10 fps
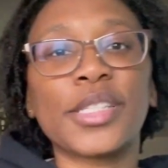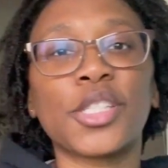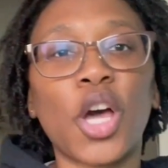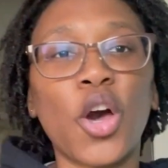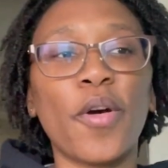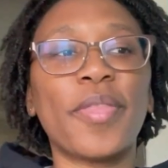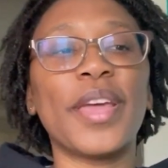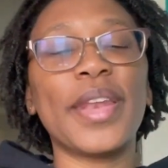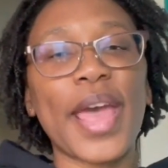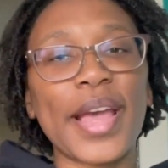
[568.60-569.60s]
so the
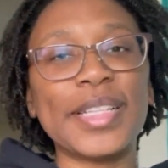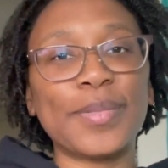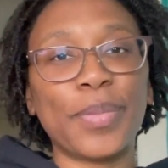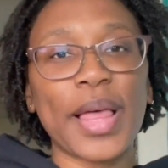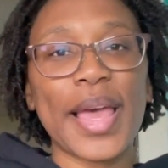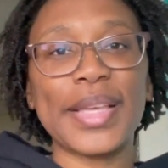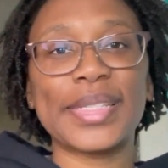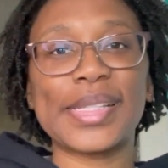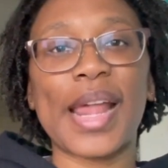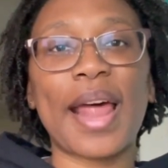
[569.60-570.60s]
next
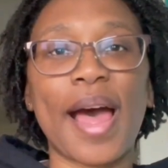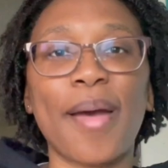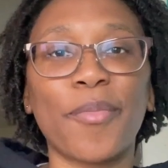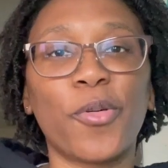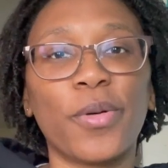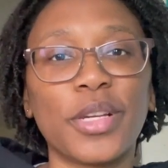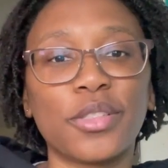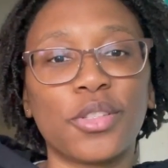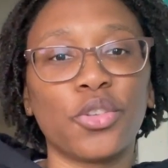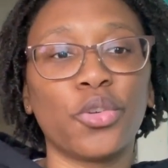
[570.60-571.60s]
place that I'm going
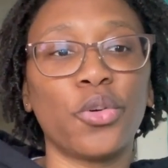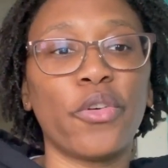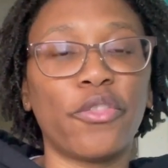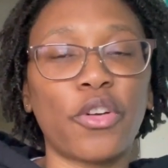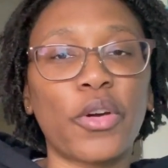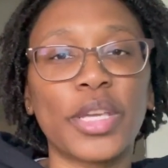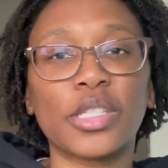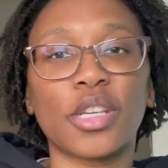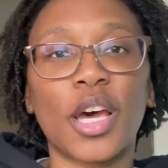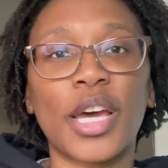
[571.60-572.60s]
to
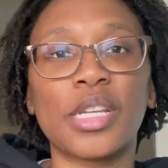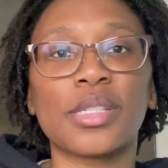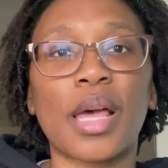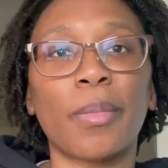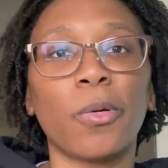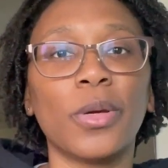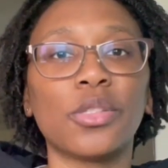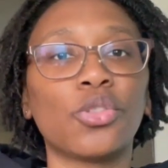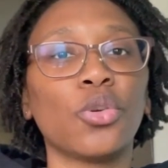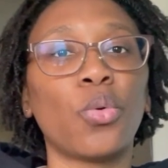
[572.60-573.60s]
focus on is I'm going
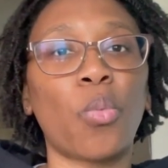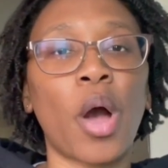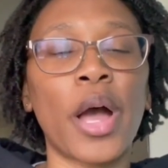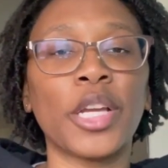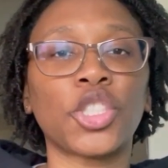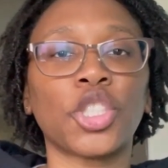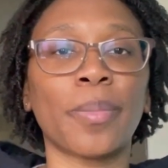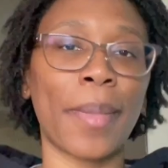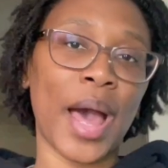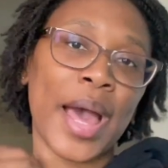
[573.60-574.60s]
to wash
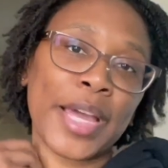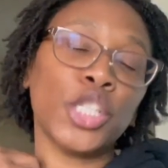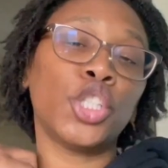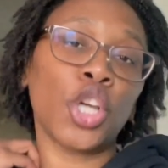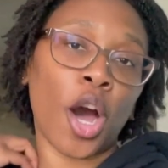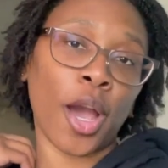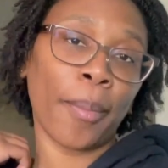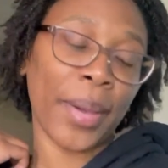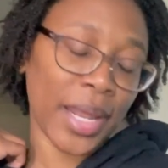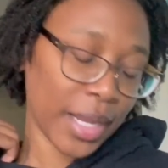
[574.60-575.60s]
my
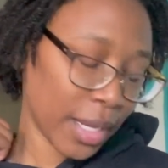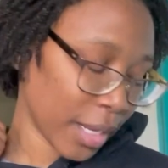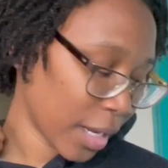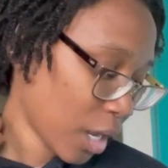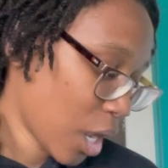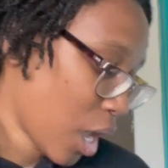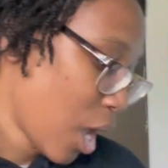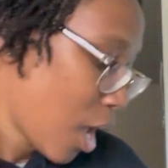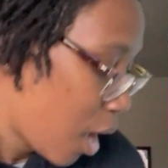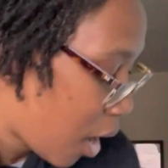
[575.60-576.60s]
dog bedding.
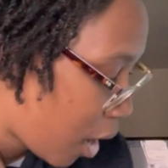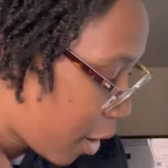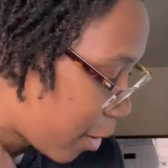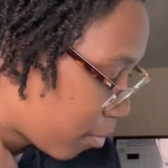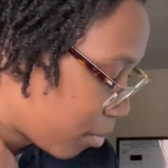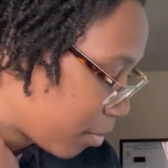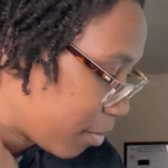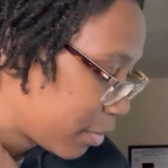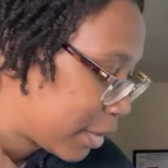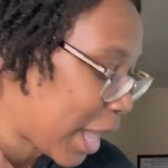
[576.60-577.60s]
Um,
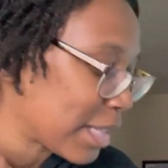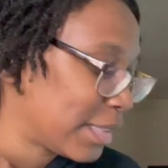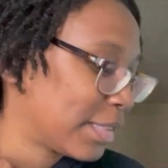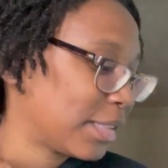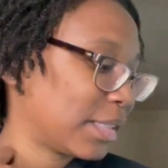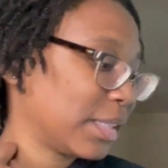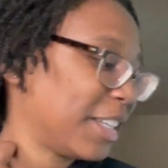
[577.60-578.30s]
that's